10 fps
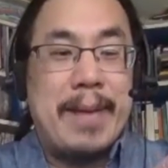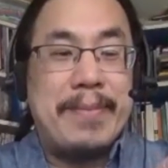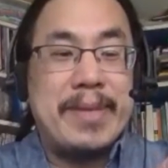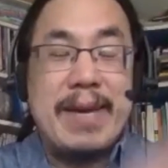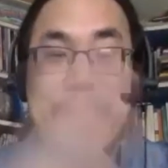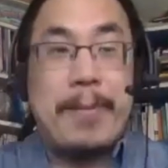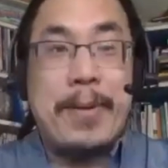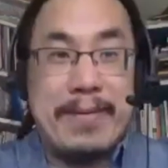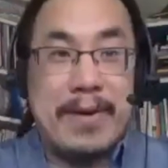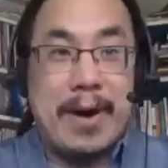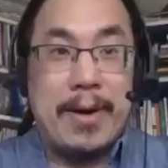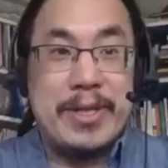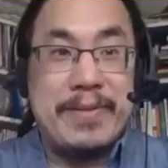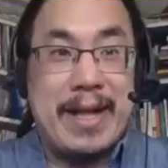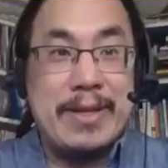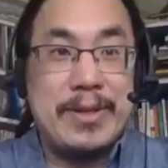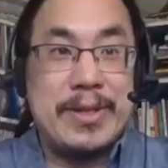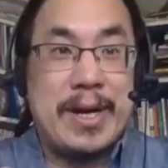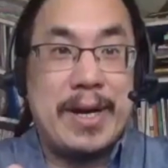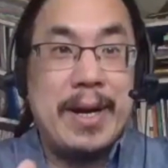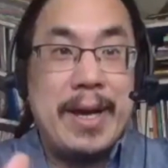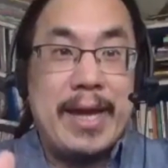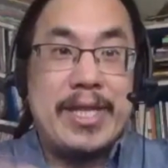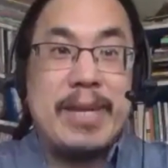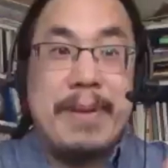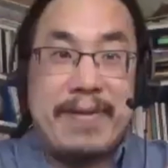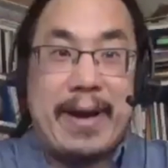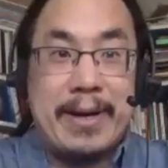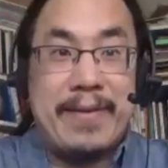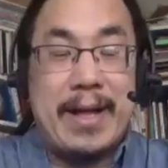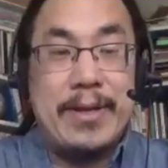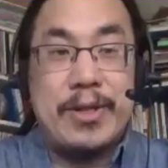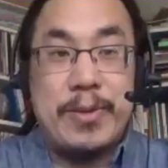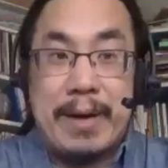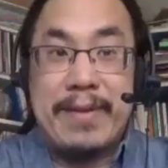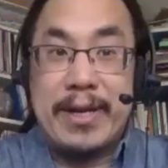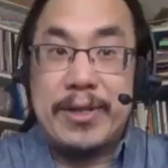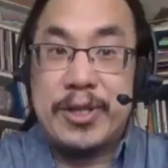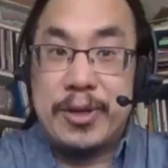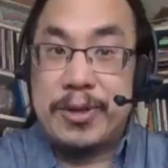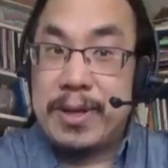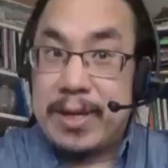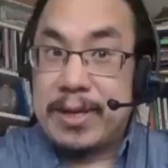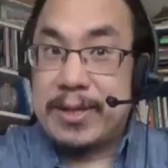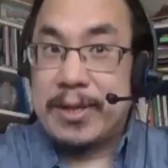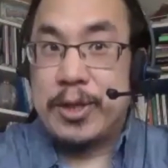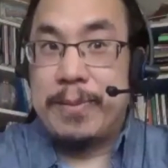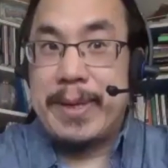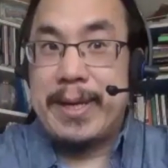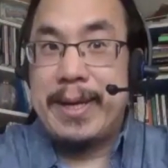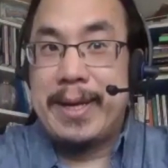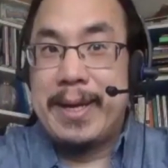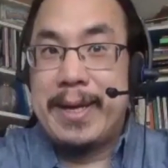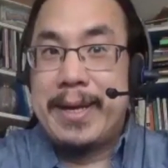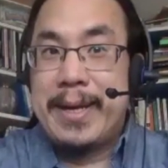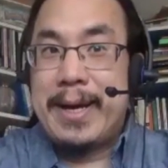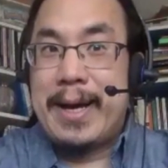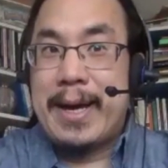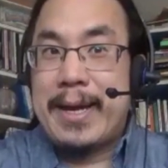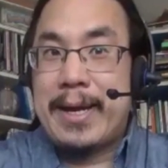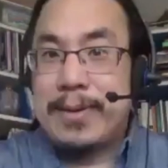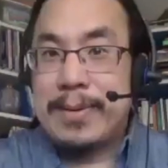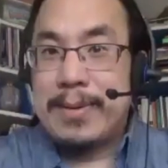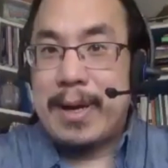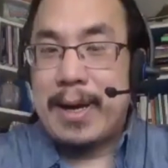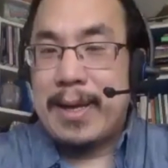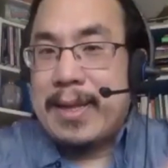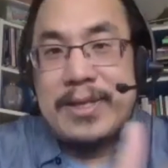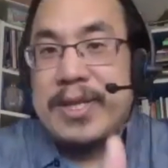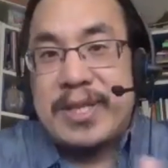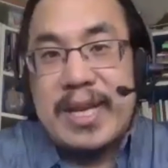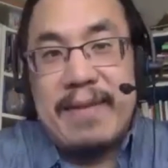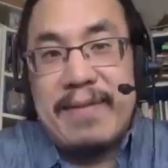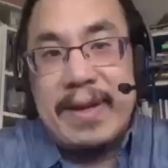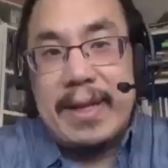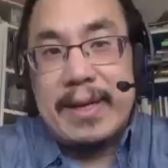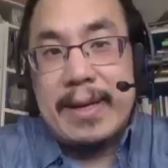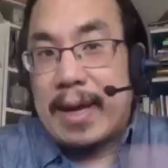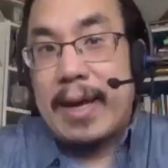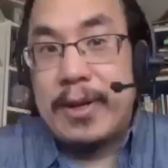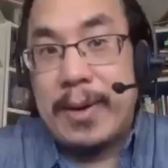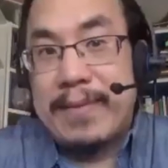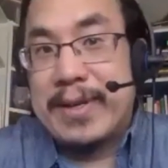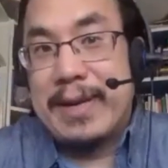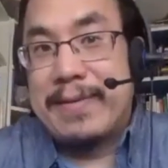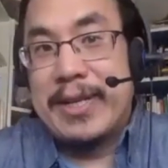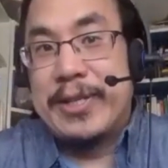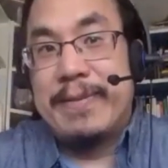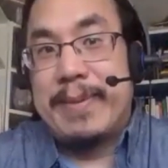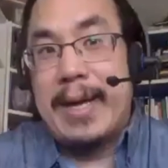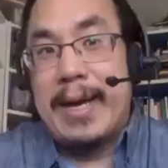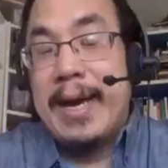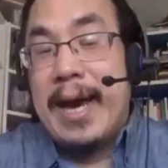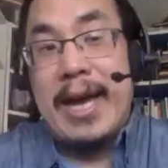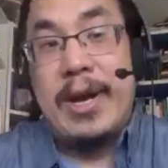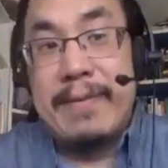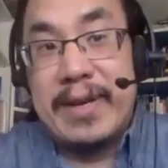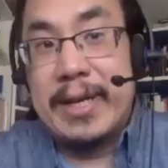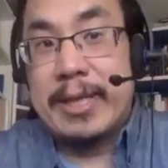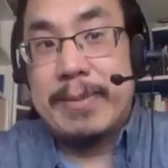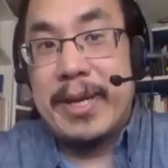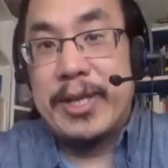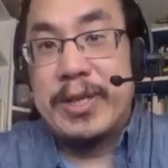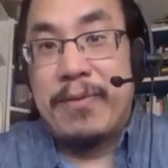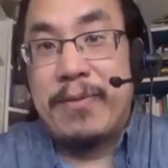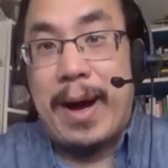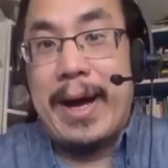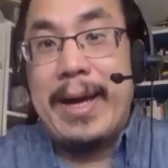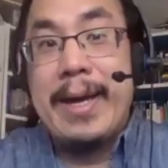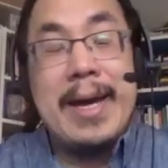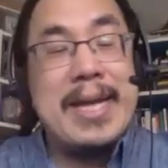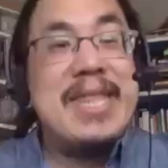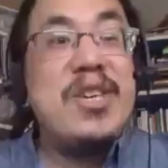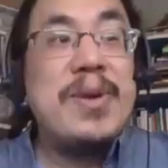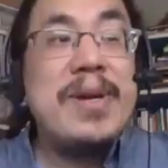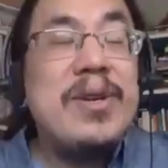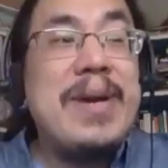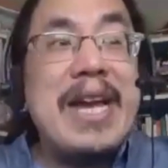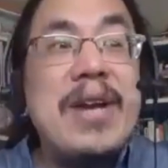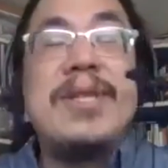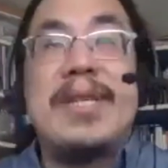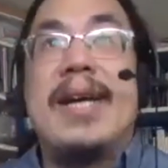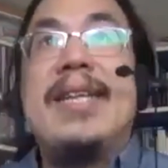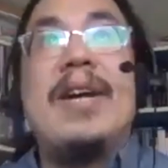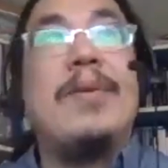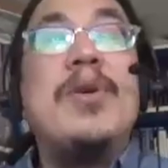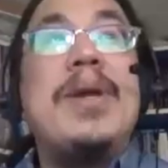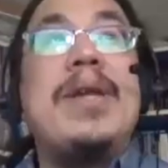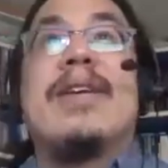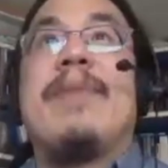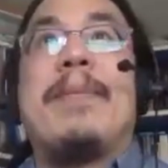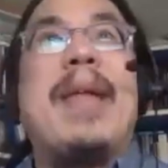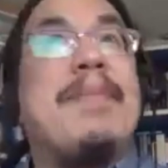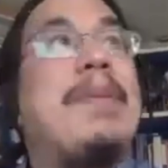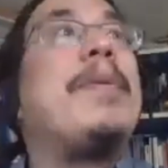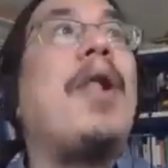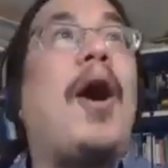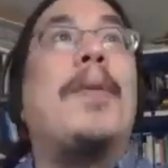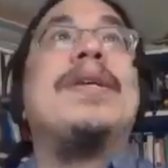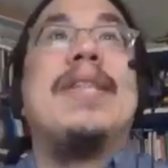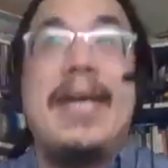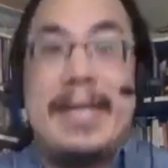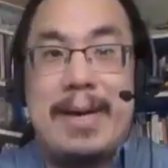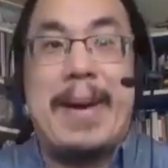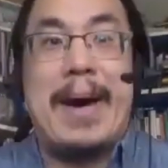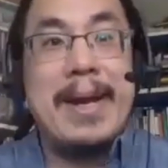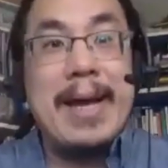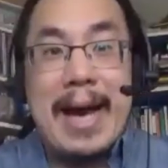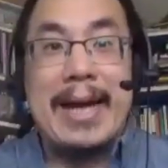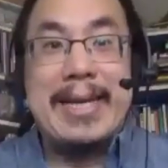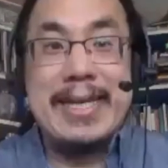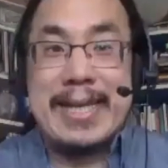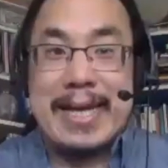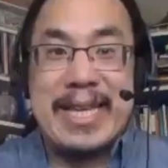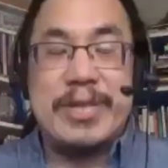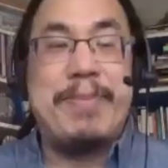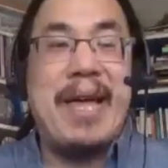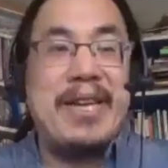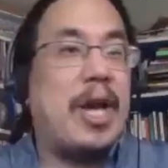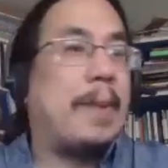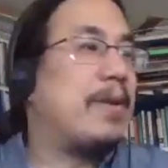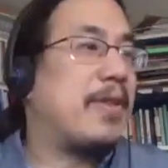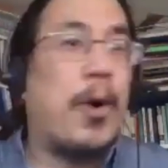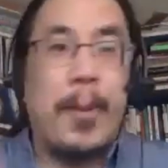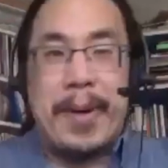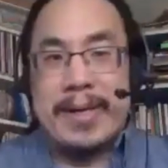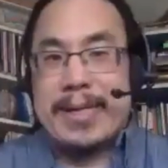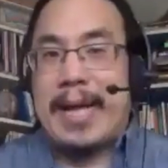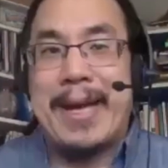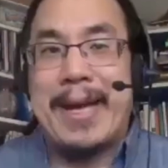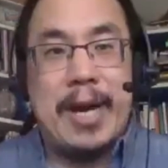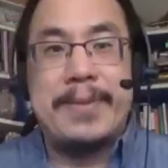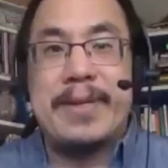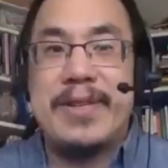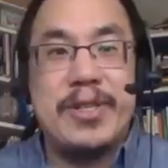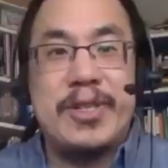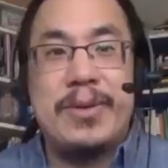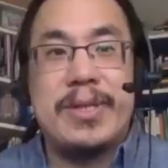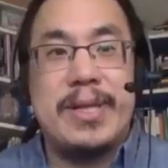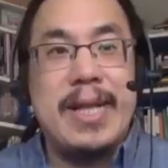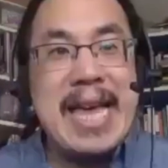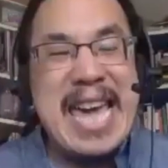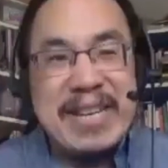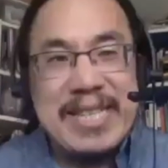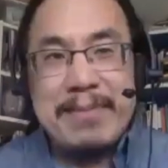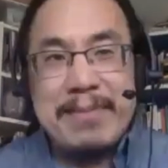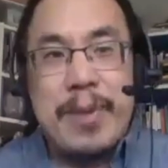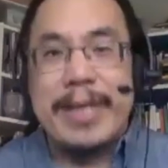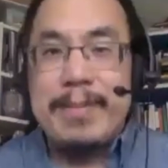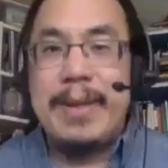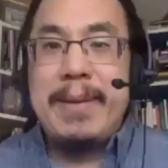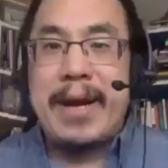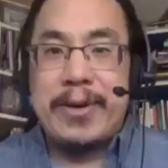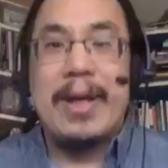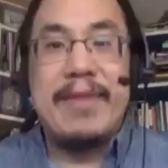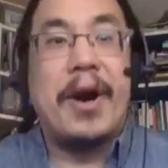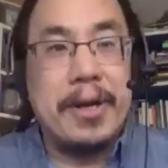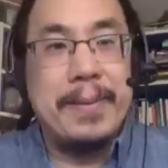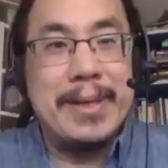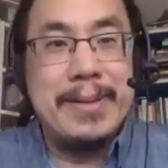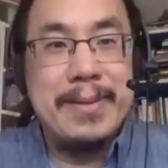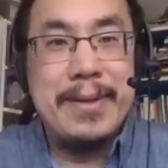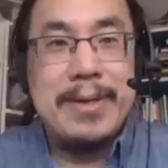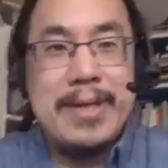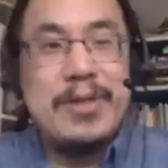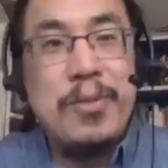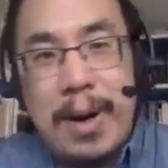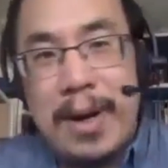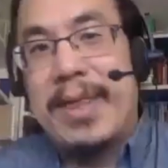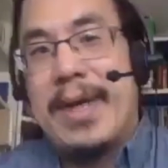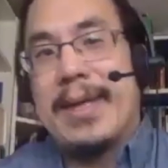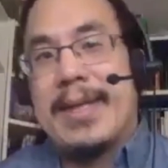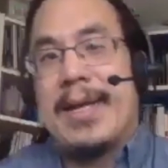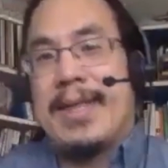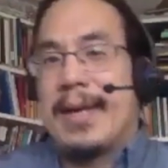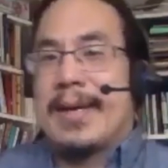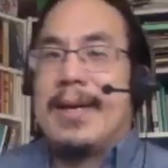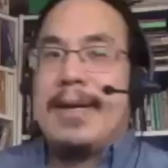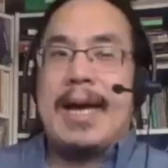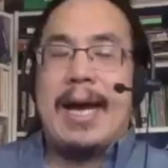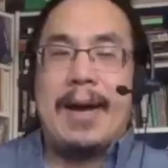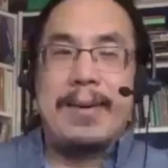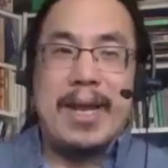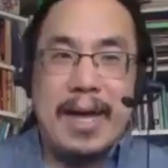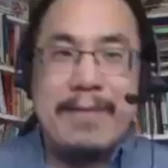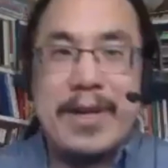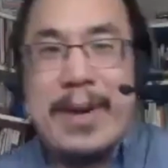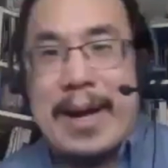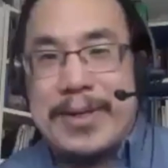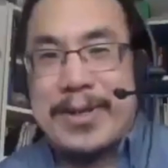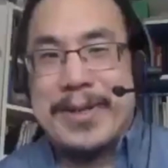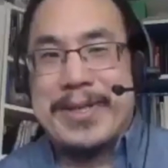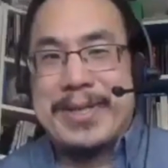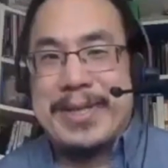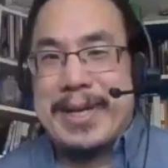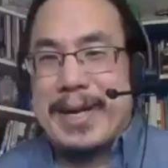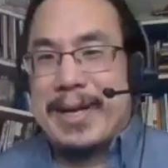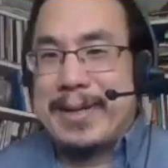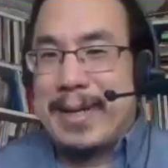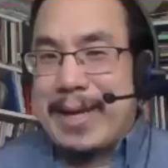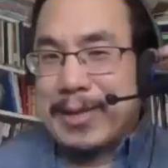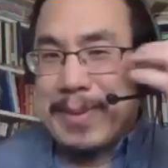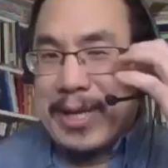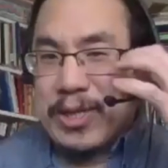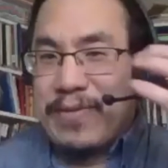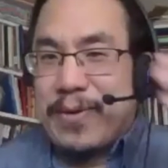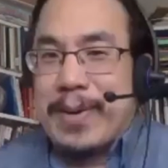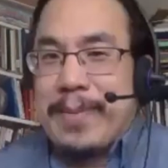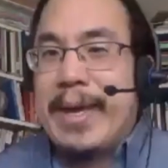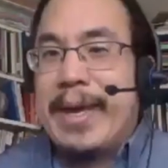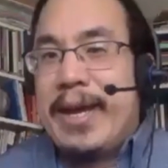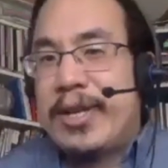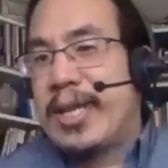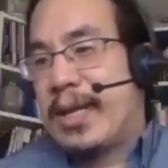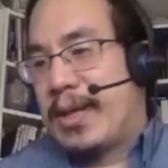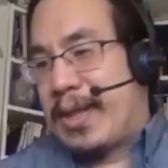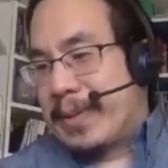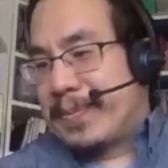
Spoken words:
give up whatever our rich values are and simplify our values to whatever the institution thinks they should be. And I don't, that's just a gut feeling. I don't have a good definition of play. I don't have a good explanation of why. You hear this idea, when you read stuff about play, people always hint about ideas like this. Play is the opposite of the corporate. Play is the opposite of institutional. And it seems right to me, but I don't have an argument. So that's one thing that I think I would love to crowdsource an explanation for. Here's another thing.